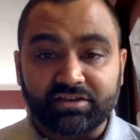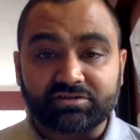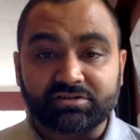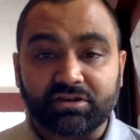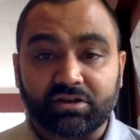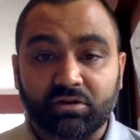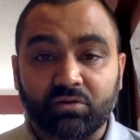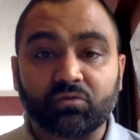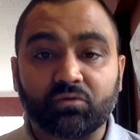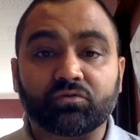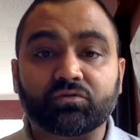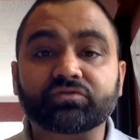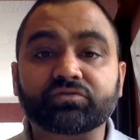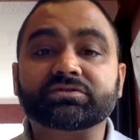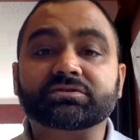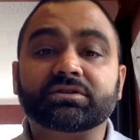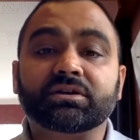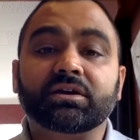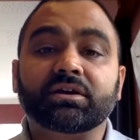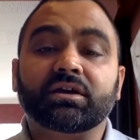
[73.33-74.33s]

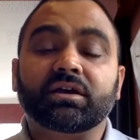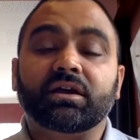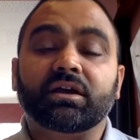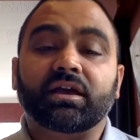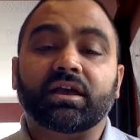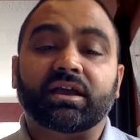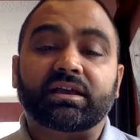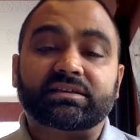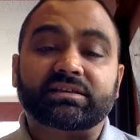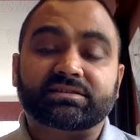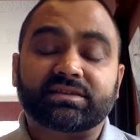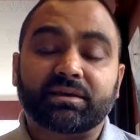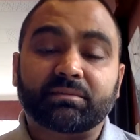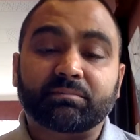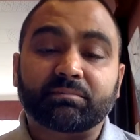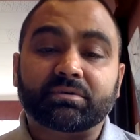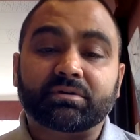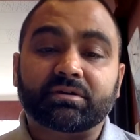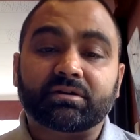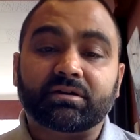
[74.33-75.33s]
closed
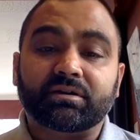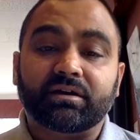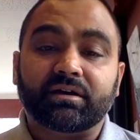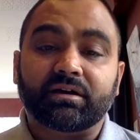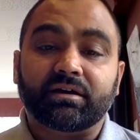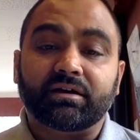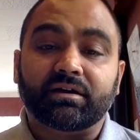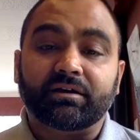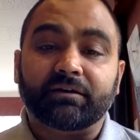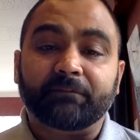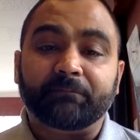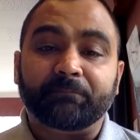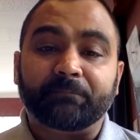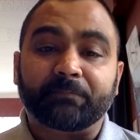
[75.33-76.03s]
except the